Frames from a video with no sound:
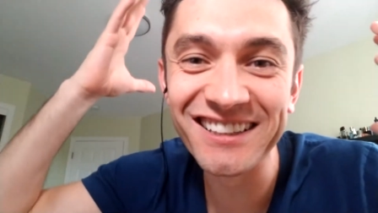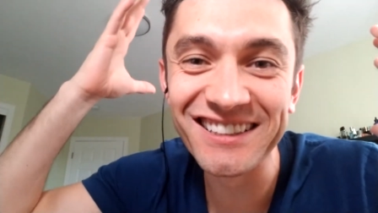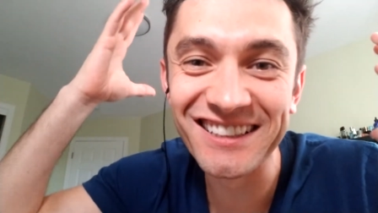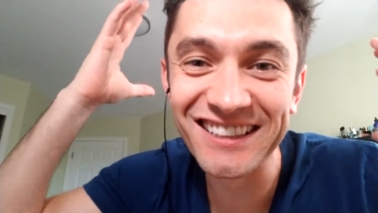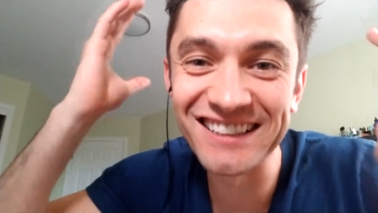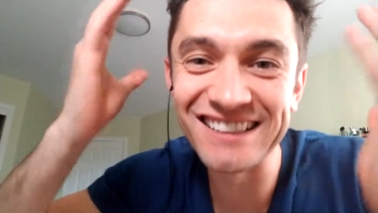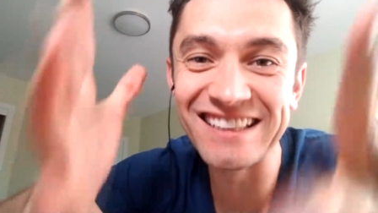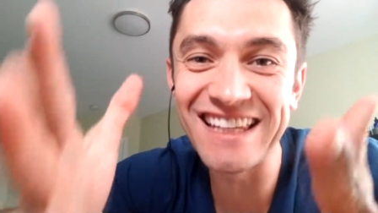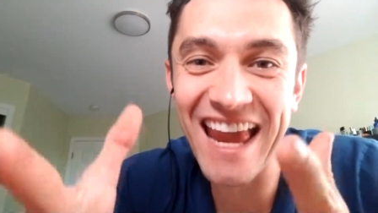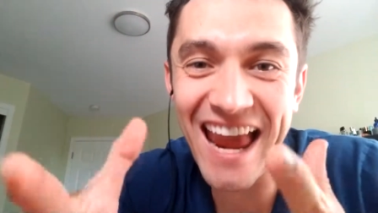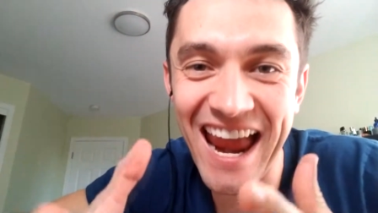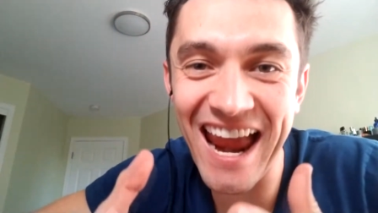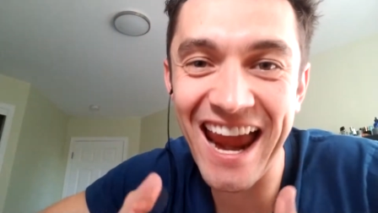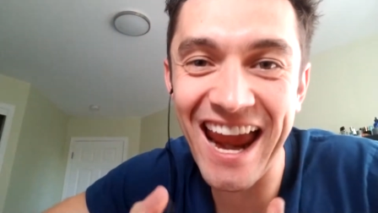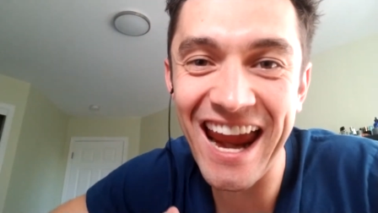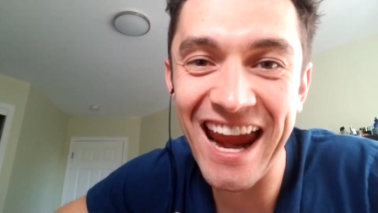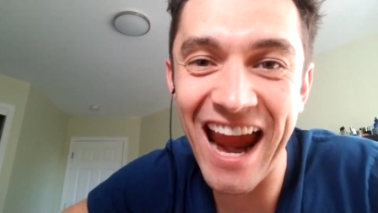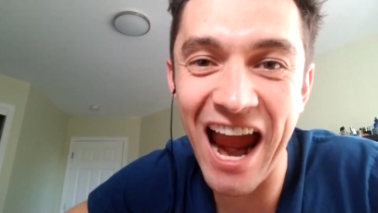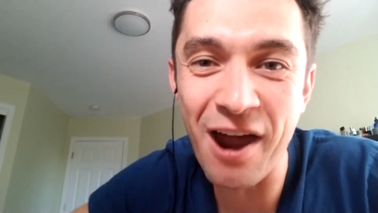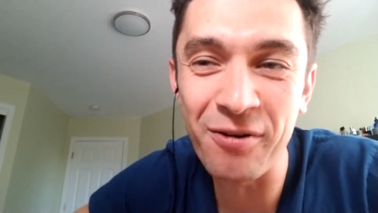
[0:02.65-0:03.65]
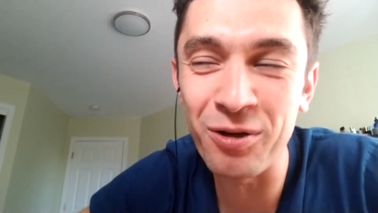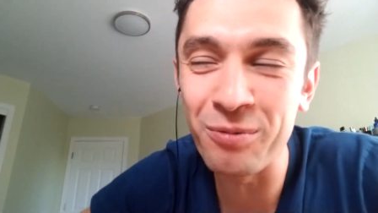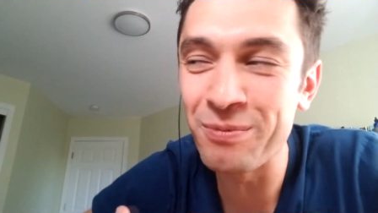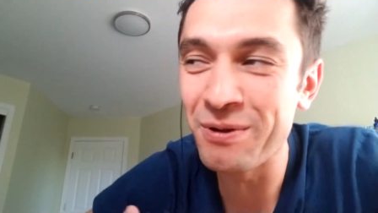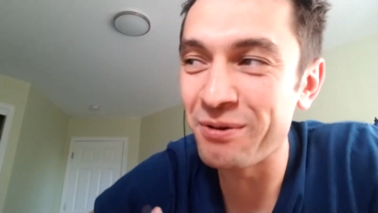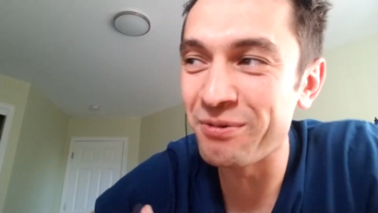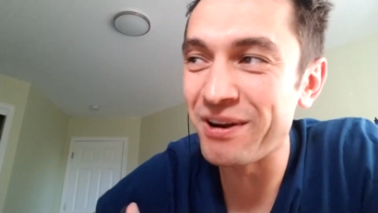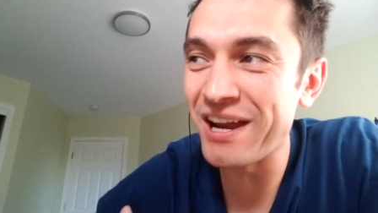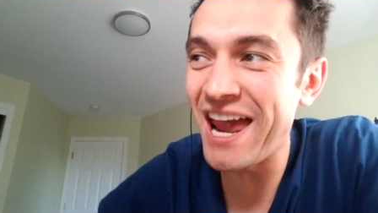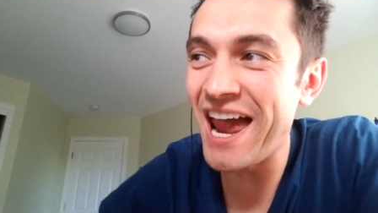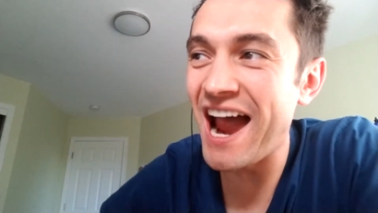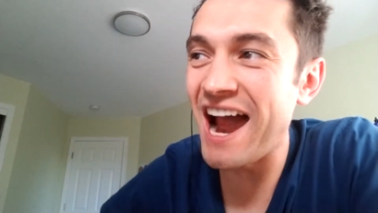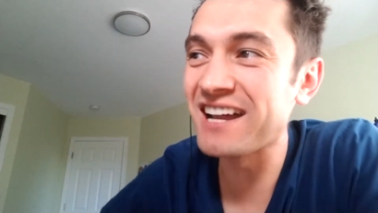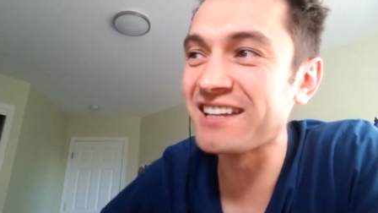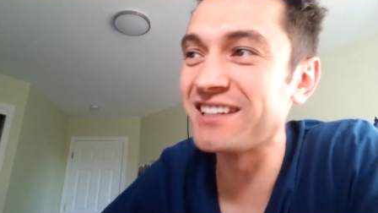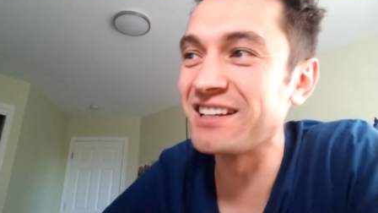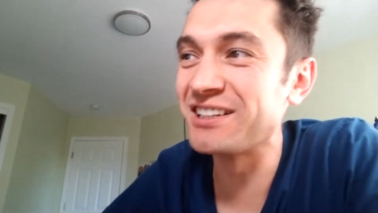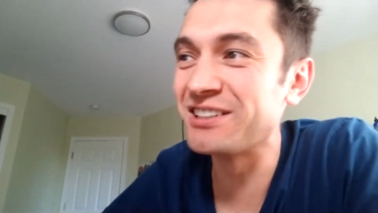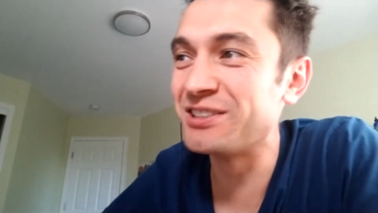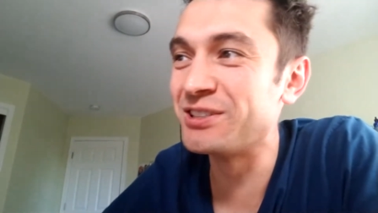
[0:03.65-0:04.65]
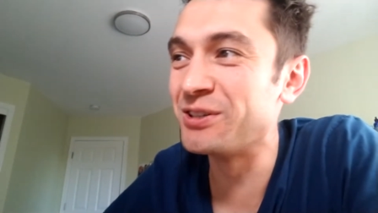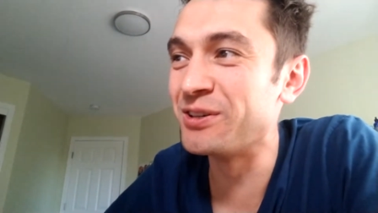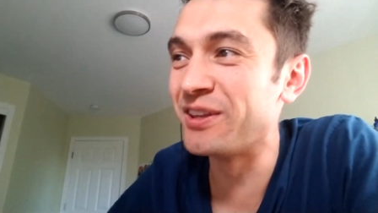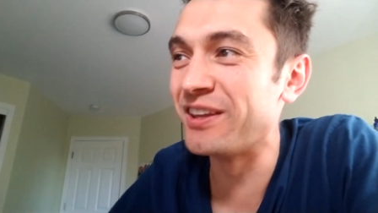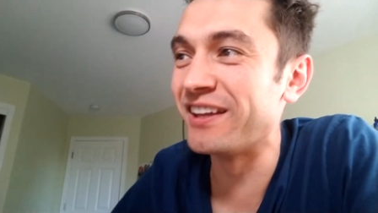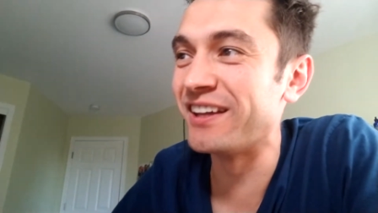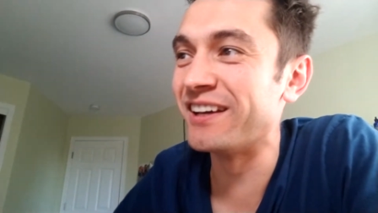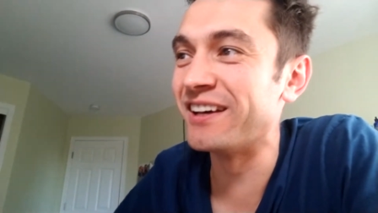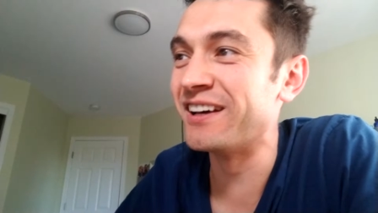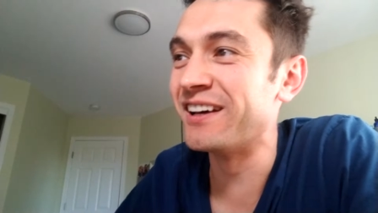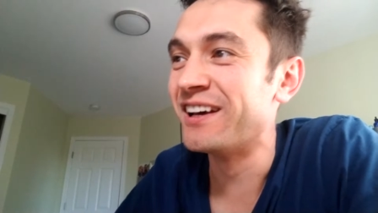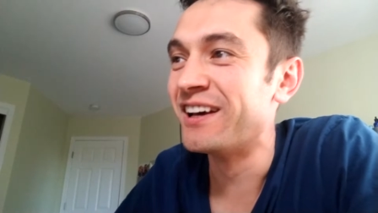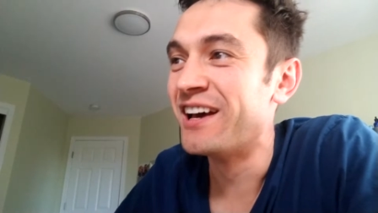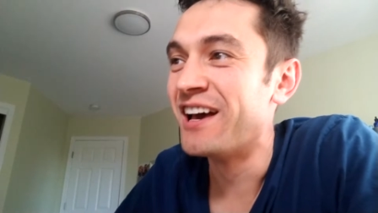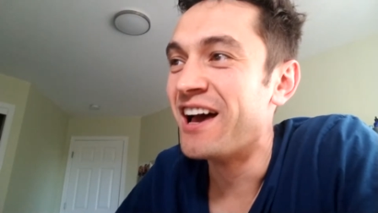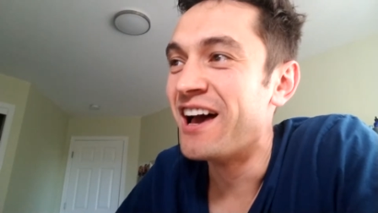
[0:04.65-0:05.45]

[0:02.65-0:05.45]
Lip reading: Today I will be reacting to the